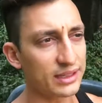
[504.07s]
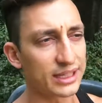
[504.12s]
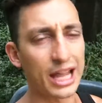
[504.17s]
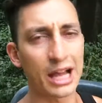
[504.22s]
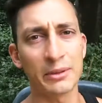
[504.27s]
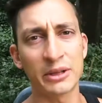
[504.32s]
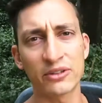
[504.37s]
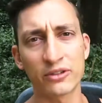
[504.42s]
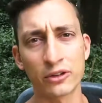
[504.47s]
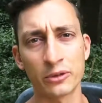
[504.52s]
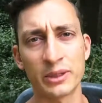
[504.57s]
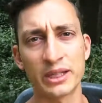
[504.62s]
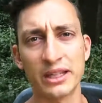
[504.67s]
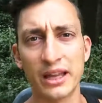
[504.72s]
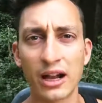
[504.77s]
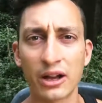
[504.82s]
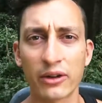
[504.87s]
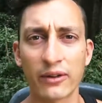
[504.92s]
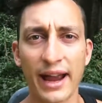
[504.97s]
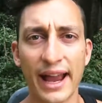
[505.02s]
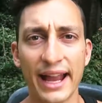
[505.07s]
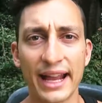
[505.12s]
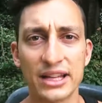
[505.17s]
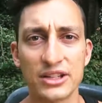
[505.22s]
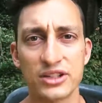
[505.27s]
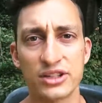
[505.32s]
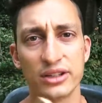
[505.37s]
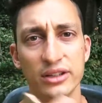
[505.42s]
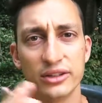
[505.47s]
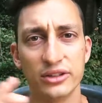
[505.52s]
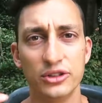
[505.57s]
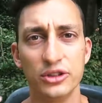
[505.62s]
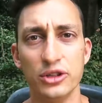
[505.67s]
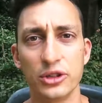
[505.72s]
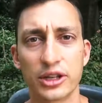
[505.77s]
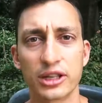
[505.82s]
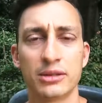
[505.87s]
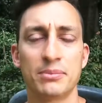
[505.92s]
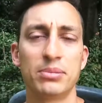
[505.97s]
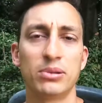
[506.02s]
coming from a younger age,
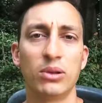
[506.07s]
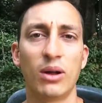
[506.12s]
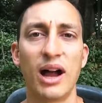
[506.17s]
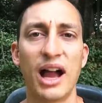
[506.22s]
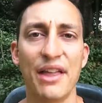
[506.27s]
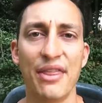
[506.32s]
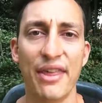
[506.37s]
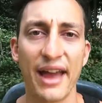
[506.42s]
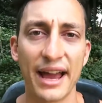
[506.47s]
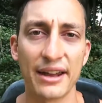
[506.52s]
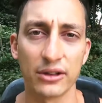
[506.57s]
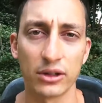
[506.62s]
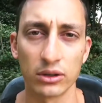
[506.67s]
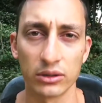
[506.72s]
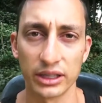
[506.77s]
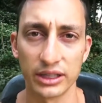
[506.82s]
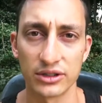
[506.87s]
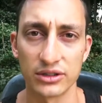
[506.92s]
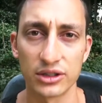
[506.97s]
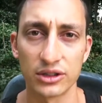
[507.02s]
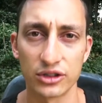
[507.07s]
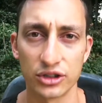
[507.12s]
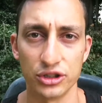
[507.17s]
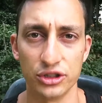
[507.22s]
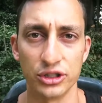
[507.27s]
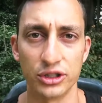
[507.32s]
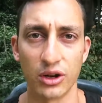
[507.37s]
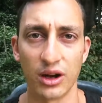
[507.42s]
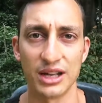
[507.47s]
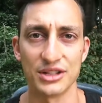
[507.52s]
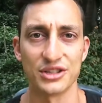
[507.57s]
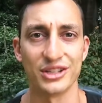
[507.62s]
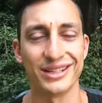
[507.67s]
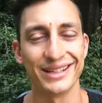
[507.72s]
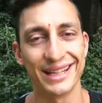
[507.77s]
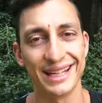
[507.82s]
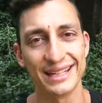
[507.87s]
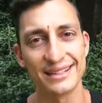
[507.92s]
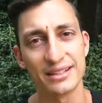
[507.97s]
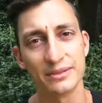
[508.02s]
you can apply that knowledge to you guys. You
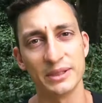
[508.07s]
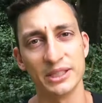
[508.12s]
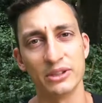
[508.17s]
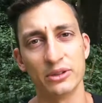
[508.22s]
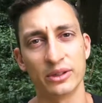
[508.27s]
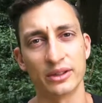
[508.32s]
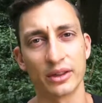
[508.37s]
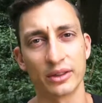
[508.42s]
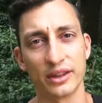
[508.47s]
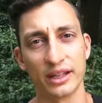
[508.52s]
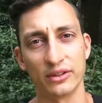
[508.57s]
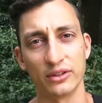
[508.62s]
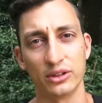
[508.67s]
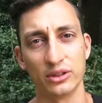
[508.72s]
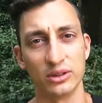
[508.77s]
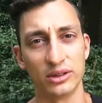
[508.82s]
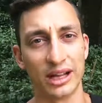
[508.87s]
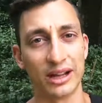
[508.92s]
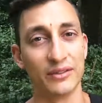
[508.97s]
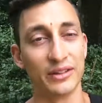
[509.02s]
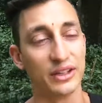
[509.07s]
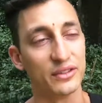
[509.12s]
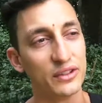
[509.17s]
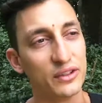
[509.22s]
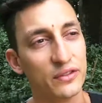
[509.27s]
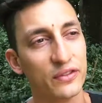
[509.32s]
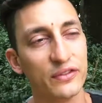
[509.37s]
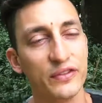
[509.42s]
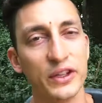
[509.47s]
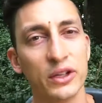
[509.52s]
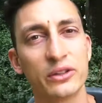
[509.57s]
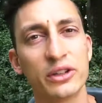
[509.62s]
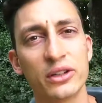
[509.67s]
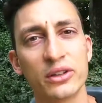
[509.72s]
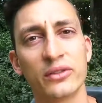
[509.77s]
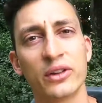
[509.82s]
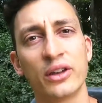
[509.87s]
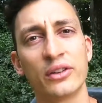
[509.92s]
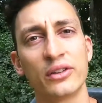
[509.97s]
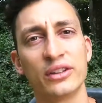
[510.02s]
need to be doing the things that you love, and if you feel
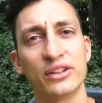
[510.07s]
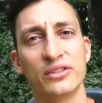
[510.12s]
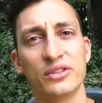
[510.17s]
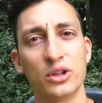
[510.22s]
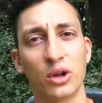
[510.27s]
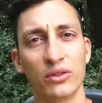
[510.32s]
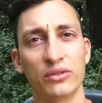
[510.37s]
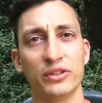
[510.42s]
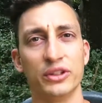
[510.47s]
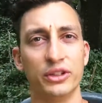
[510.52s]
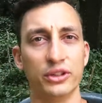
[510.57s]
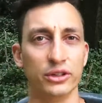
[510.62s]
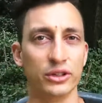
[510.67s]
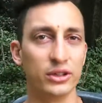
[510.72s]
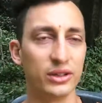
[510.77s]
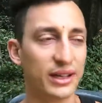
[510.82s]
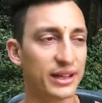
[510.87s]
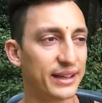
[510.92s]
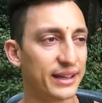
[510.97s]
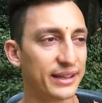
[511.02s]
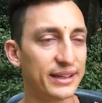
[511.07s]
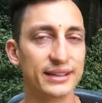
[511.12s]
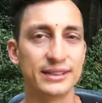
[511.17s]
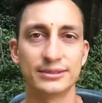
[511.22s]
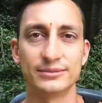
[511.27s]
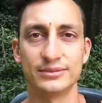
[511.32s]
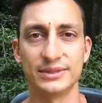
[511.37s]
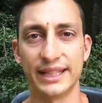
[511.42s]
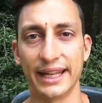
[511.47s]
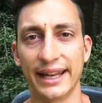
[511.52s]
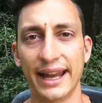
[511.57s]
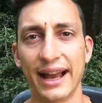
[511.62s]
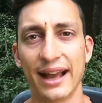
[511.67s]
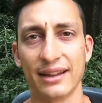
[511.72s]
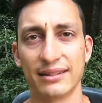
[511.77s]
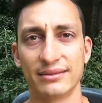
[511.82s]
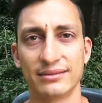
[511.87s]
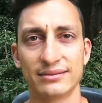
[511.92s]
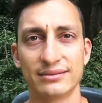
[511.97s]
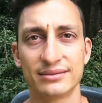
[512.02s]
university is not for you, get
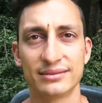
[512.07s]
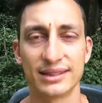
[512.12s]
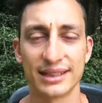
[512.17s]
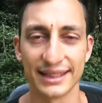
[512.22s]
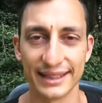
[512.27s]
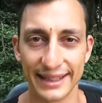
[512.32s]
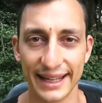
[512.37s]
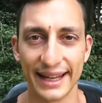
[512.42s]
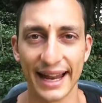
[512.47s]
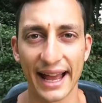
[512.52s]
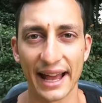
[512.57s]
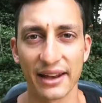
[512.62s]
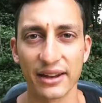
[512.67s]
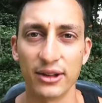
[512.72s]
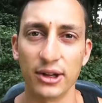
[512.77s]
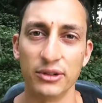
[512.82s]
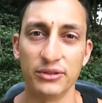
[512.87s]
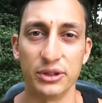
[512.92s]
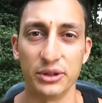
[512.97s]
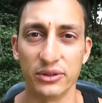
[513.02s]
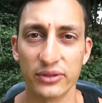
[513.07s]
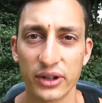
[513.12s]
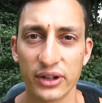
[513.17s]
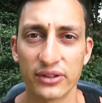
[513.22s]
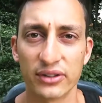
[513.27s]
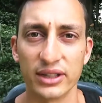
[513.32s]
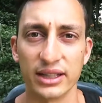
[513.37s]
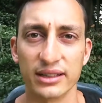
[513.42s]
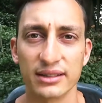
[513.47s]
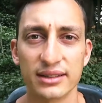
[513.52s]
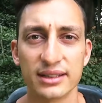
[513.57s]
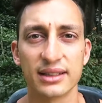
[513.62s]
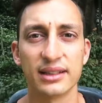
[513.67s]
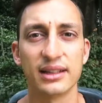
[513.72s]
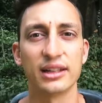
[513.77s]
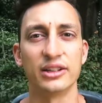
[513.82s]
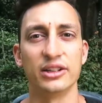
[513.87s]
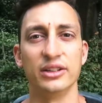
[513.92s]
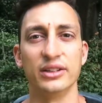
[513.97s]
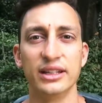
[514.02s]
out of university.
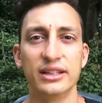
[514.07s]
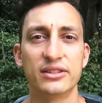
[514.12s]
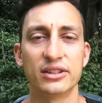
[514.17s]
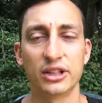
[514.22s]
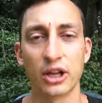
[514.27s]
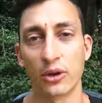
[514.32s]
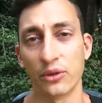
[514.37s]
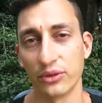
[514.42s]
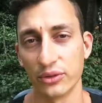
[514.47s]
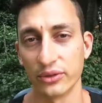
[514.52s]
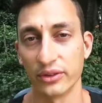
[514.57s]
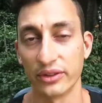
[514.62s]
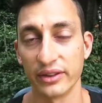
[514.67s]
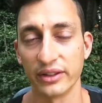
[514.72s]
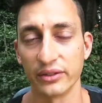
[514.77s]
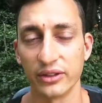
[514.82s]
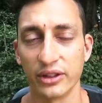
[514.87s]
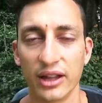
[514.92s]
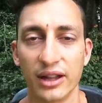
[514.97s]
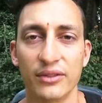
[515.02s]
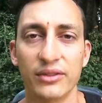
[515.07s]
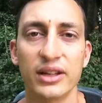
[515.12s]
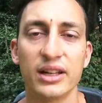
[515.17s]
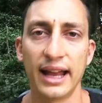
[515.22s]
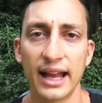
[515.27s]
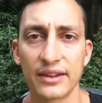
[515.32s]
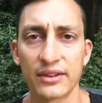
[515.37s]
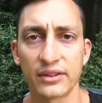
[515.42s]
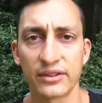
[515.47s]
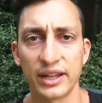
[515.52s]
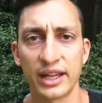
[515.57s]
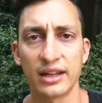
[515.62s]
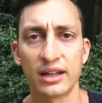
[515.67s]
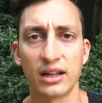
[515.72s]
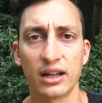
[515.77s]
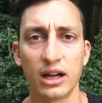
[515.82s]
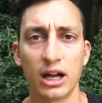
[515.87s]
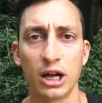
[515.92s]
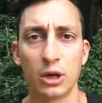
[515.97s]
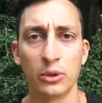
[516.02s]
You need to go and do the things you love. As I
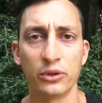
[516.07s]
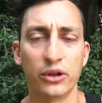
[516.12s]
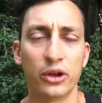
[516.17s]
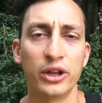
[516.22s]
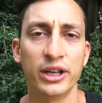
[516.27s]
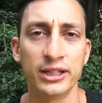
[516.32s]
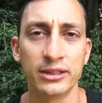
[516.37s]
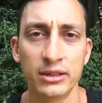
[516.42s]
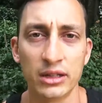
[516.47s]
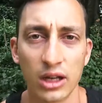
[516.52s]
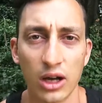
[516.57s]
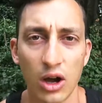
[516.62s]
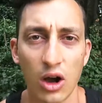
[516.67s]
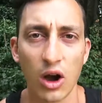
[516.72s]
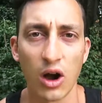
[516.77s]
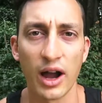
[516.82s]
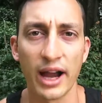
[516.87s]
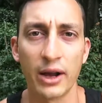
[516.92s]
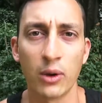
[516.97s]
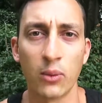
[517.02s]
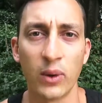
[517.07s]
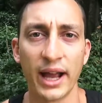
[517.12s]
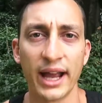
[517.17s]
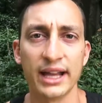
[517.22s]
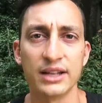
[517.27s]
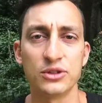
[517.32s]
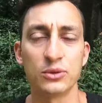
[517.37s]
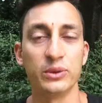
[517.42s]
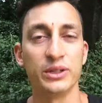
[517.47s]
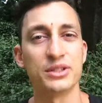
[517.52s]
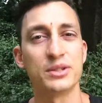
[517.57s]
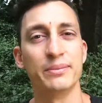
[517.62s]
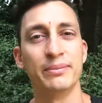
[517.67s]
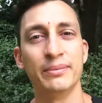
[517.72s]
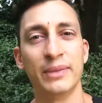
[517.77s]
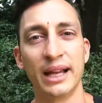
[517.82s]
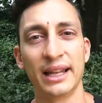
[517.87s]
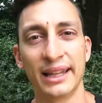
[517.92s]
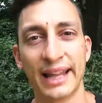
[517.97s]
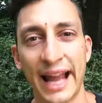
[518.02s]
said, I was earning a higher wage, which
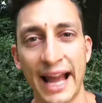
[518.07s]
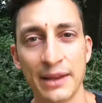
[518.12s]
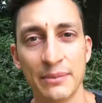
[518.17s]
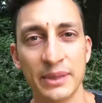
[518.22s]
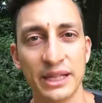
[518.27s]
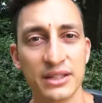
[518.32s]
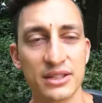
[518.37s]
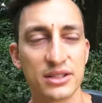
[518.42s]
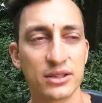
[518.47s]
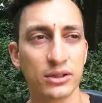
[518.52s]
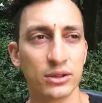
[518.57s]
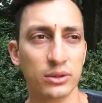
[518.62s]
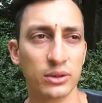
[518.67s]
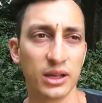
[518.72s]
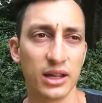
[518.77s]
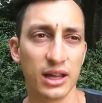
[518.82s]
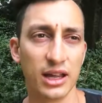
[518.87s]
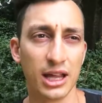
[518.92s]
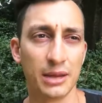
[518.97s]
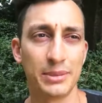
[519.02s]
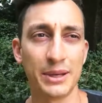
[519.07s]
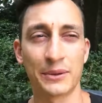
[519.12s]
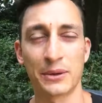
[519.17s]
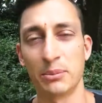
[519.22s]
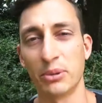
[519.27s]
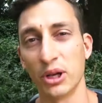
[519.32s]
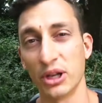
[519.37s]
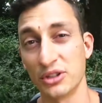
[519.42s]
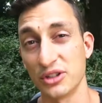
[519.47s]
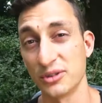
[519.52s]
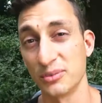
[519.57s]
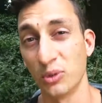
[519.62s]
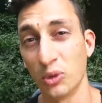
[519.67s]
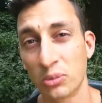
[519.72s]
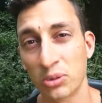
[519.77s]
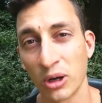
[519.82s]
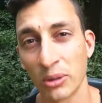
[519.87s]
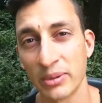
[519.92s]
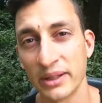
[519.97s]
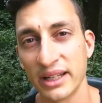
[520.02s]
allowed me to be able to purchase
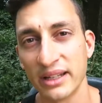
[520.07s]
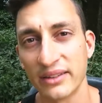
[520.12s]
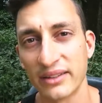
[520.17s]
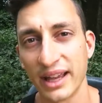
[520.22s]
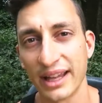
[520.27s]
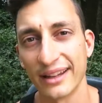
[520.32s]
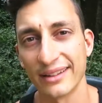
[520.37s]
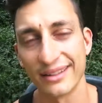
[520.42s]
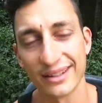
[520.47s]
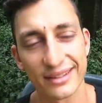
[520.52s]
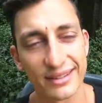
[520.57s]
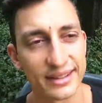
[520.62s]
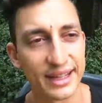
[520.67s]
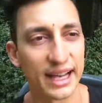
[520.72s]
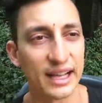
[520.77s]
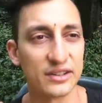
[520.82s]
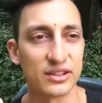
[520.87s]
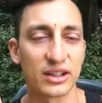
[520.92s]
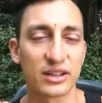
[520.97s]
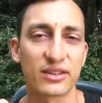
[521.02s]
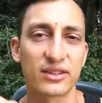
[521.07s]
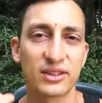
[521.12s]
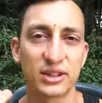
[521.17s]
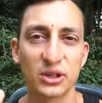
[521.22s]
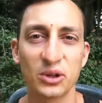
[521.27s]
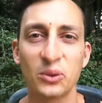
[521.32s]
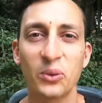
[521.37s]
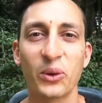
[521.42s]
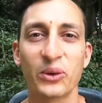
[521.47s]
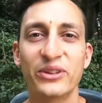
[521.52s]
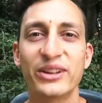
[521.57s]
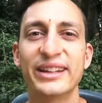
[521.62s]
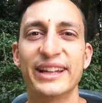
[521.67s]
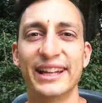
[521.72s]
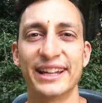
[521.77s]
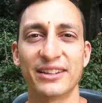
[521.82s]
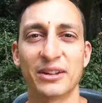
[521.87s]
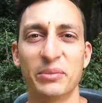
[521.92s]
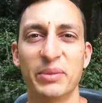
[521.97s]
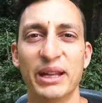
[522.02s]
more properties. And at this stage, I still wasn't
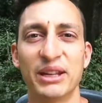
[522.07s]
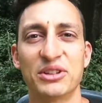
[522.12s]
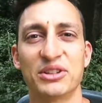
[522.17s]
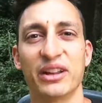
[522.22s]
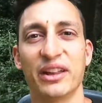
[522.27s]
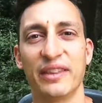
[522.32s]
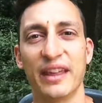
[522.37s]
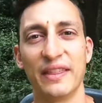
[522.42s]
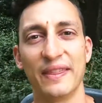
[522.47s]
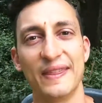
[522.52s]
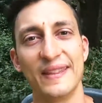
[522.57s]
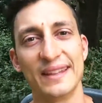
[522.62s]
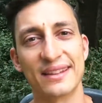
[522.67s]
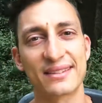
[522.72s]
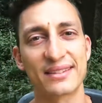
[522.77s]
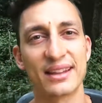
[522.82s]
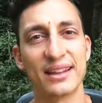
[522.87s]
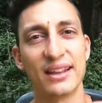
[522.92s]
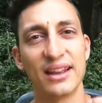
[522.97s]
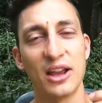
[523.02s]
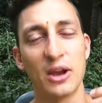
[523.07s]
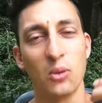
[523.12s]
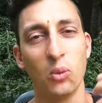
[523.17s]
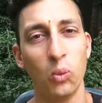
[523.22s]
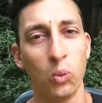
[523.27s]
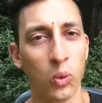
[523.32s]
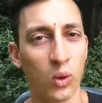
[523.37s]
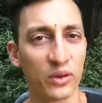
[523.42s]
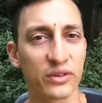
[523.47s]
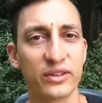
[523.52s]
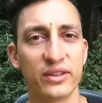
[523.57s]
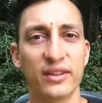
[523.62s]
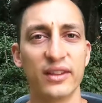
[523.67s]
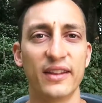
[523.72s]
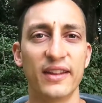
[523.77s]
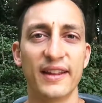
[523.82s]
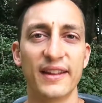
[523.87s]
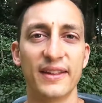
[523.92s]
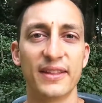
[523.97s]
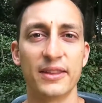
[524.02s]
getting the picture that this wasn't
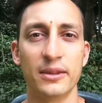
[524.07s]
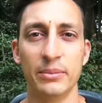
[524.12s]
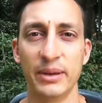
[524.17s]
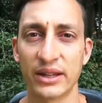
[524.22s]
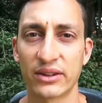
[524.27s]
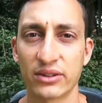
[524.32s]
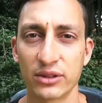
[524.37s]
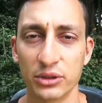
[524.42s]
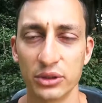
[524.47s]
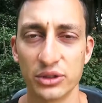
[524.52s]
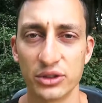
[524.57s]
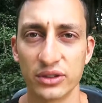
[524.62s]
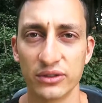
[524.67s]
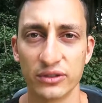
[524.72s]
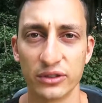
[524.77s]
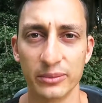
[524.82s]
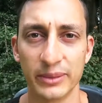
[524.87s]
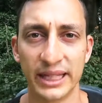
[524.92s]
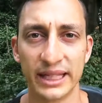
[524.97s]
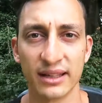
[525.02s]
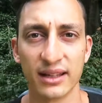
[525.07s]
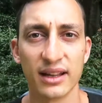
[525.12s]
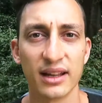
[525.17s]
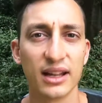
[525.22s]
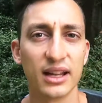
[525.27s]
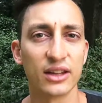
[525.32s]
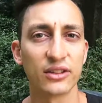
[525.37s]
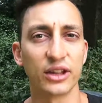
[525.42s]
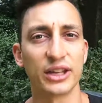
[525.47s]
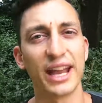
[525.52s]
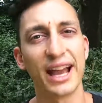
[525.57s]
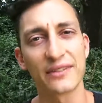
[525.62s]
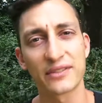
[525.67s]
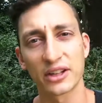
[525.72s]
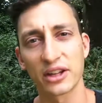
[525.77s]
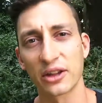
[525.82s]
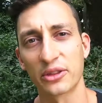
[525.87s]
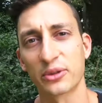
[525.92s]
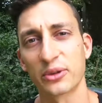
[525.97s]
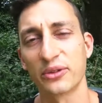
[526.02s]
the best solution for me. So you have
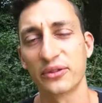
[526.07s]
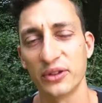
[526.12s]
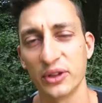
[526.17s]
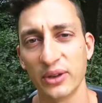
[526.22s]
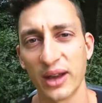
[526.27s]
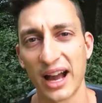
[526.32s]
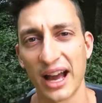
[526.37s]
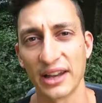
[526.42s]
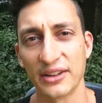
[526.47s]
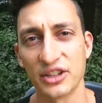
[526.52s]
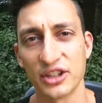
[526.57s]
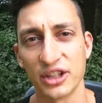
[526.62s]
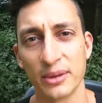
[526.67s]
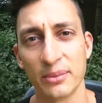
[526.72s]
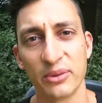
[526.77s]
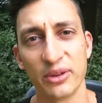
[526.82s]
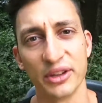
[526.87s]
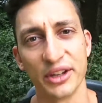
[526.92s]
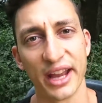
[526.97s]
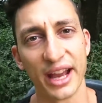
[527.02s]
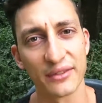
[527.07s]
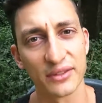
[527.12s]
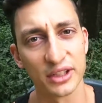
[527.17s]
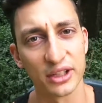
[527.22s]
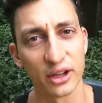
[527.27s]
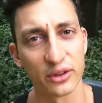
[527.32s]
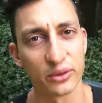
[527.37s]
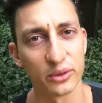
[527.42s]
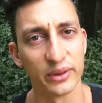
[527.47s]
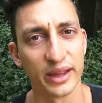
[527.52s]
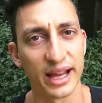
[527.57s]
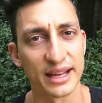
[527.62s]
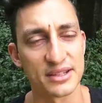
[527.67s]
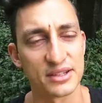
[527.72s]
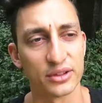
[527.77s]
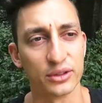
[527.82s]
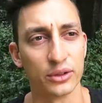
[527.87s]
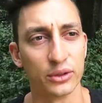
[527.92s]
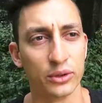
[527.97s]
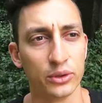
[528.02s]
to go through a few hardships, and you have to go through that
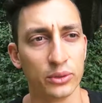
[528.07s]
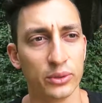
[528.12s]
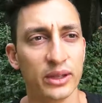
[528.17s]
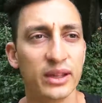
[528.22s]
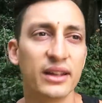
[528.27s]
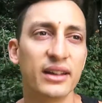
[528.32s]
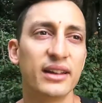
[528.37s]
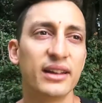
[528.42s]
to,